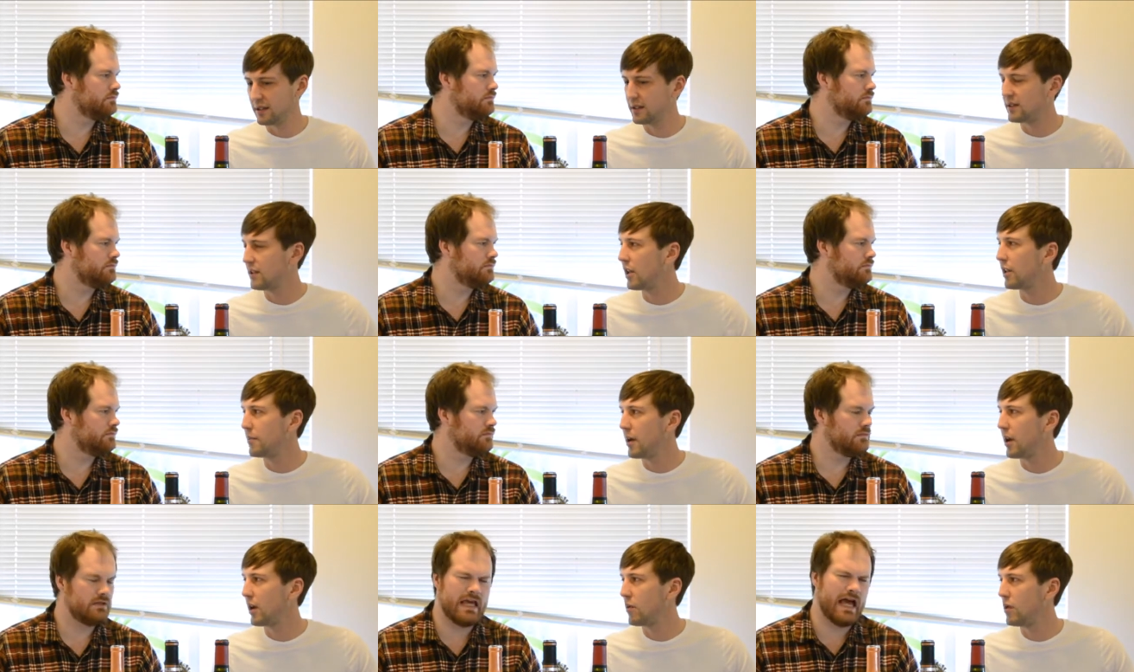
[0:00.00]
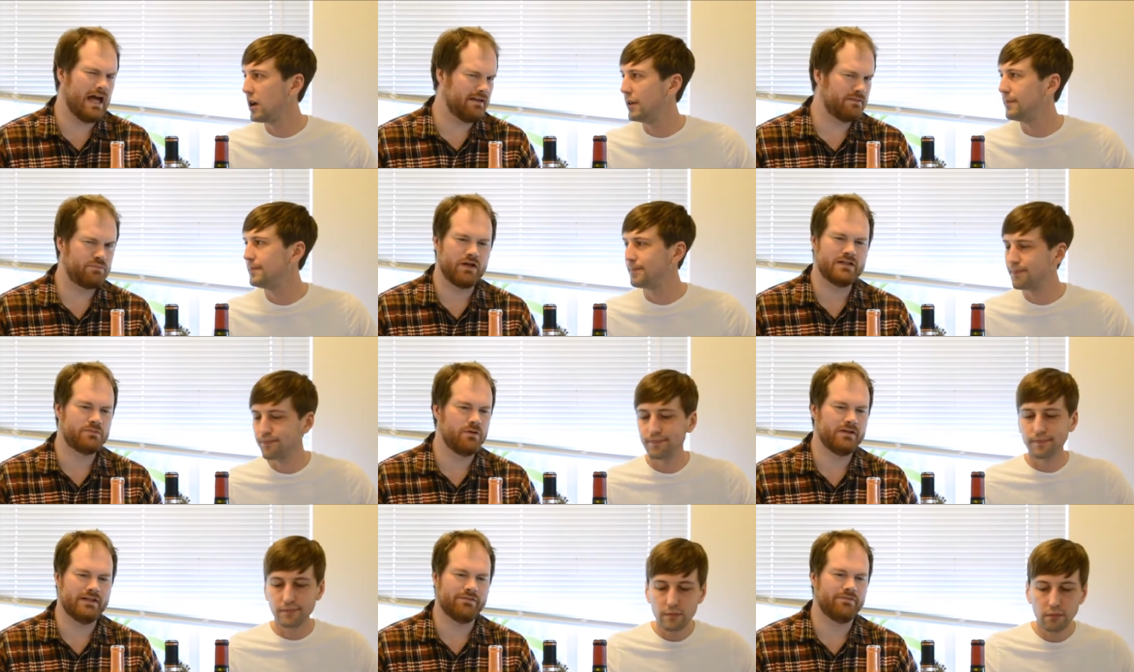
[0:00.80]
Speaker 1: solid bottle of wine. Yeah, price
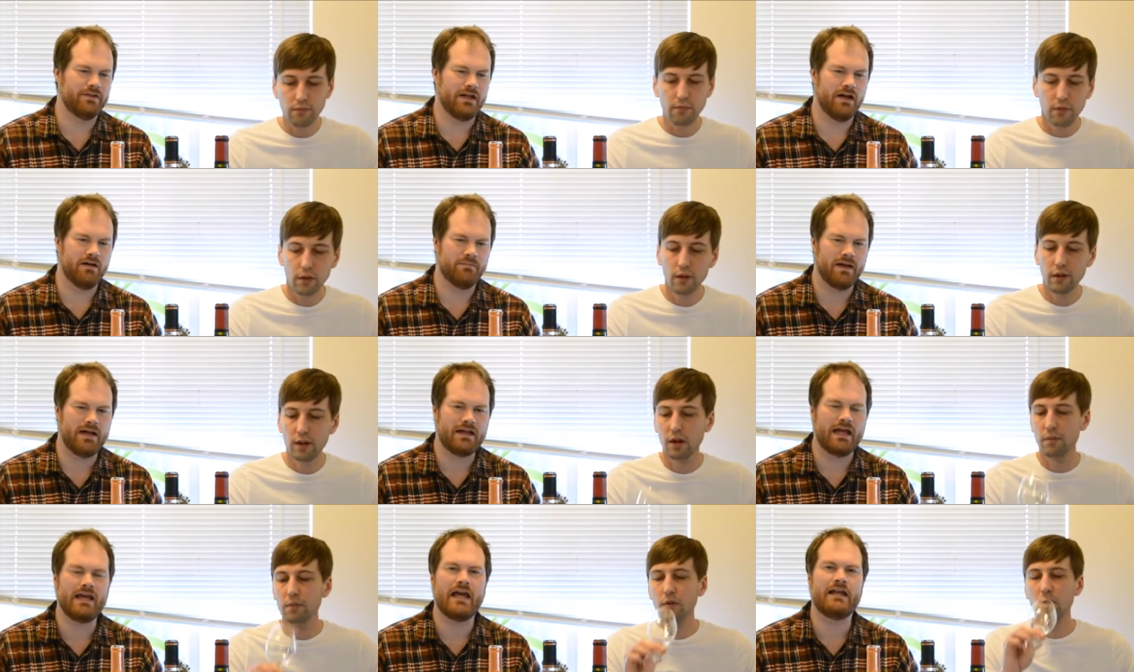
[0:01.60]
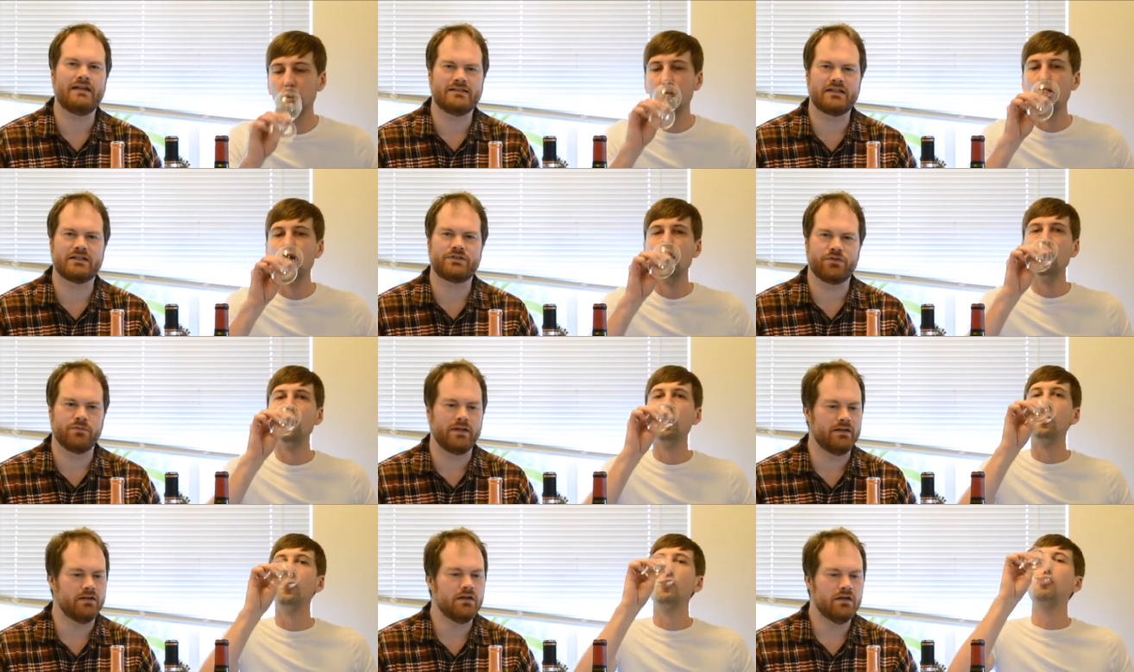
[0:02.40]
point definitely. 86 for
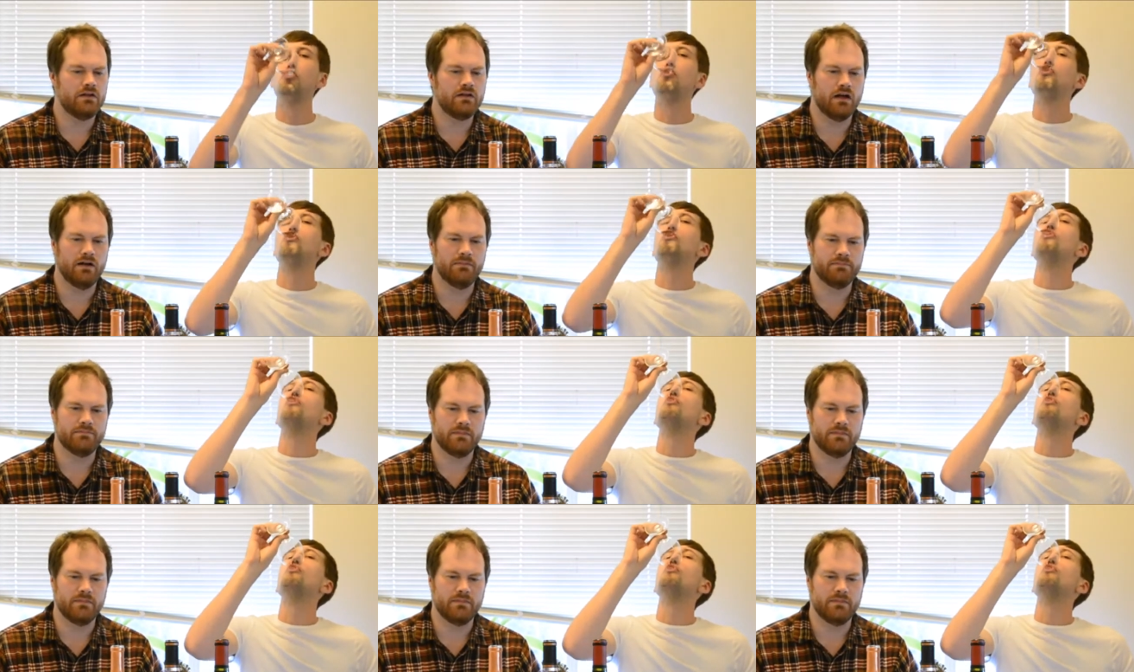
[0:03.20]
me. A